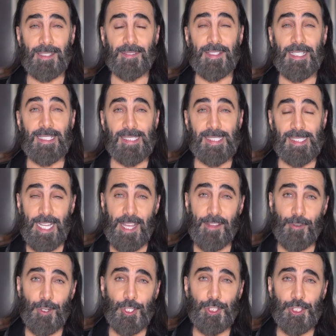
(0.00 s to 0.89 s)

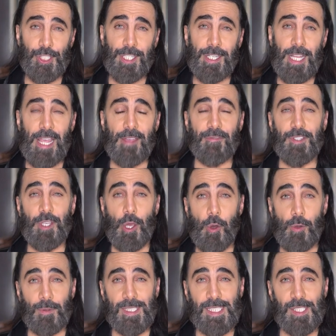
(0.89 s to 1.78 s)
d'Extrait version. If you
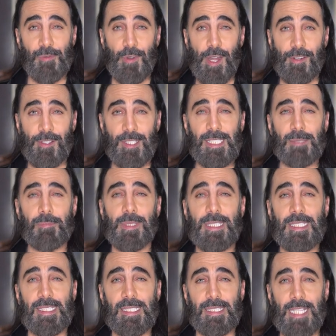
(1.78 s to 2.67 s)
own this fragrance,
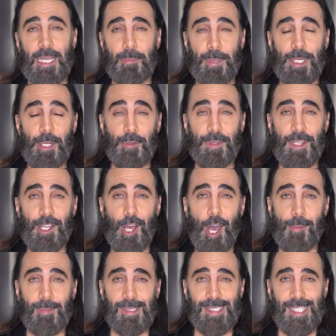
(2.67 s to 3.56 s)
please let me know in the
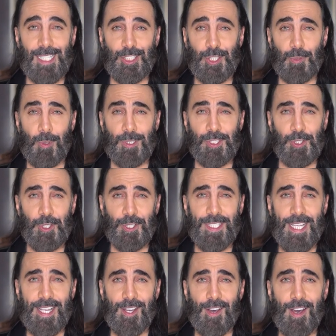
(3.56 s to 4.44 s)
comment section what's your
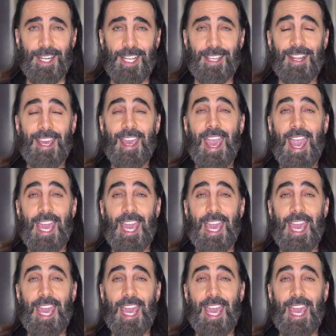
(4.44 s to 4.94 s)
take on it.